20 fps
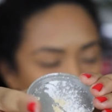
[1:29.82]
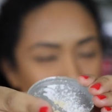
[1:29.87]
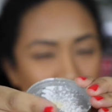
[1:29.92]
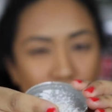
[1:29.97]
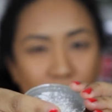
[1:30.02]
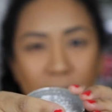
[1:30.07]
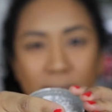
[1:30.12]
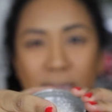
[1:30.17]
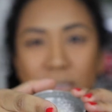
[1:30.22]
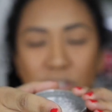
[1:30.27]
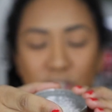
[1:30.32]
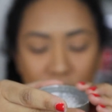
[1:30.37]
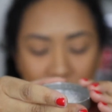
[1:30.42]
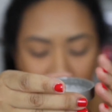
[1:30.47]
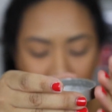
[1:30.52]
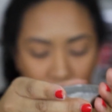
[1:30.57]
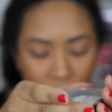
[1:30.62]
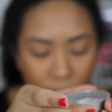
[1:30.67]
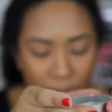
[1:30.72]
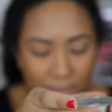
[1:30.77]
Anyway, it's
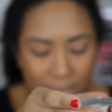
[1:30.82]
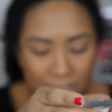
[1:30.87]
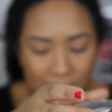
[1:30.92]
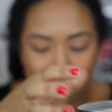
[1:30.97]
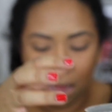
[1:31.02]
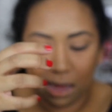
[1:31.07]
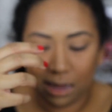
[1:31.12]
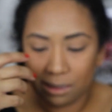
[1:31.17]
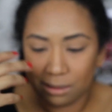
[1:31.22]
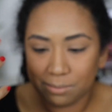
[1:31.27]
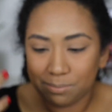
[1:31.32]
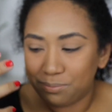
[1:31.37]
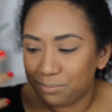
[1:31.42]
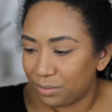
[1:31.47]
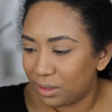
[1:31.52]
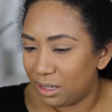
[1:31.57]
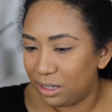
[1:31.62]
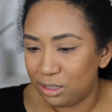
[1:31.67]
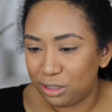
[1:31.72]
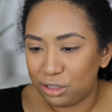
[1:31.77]
just so it's not
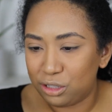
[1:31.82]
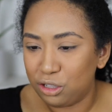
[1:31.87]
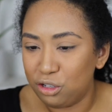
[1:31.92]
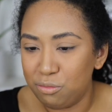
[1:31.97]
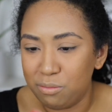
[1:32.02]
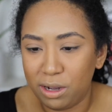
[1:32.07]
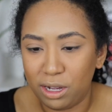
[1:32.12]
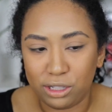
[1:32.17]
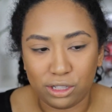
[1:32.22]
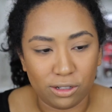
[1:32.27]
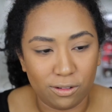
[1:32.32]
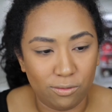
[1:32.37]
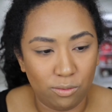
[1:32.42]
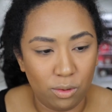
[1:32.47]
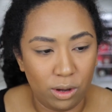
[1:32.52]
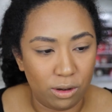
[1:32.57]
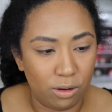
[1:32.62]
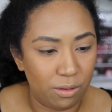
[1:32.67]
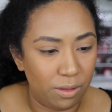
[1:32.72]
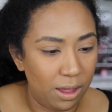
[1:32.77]
too much of
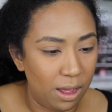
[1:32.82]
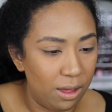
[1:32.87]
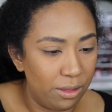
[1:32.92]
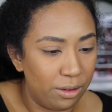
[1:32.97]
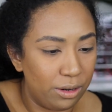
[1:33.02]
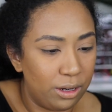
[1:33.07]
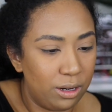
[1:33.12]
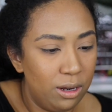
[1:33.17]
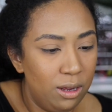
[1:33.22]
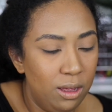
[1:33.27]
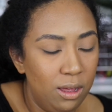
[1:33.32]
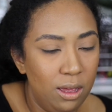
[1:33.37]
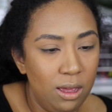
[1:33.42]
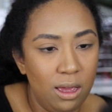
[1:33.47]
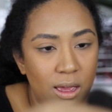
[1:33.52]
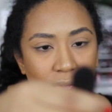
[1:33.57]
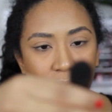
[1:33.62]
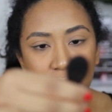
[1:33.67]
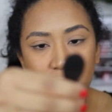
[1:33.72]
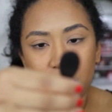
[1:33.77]
one or the other.
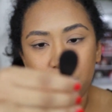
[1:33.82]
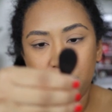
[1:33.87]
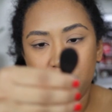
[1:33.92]
And then I'm